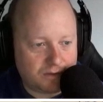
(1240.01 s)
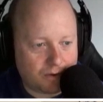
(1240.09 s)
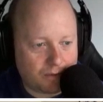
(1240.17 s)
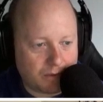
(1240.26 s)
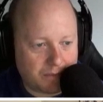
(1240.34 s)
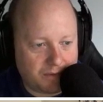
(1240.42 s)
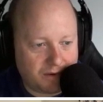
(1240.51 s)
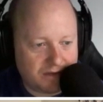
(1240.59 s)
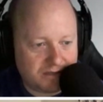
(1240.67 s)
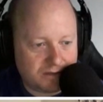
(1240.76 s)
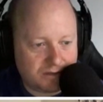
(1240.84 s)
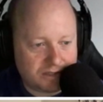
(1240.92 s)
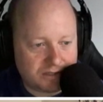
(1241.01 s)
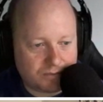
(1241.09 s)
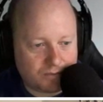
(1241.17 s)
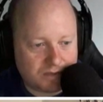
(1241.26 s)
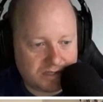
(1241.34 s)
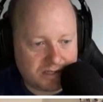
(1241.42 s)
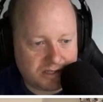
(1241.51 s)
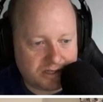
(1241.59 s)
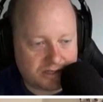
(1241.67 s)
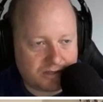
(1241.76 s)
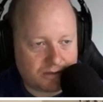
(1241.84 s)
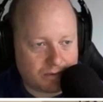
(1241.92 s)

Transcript: Is there is there just, where's the just?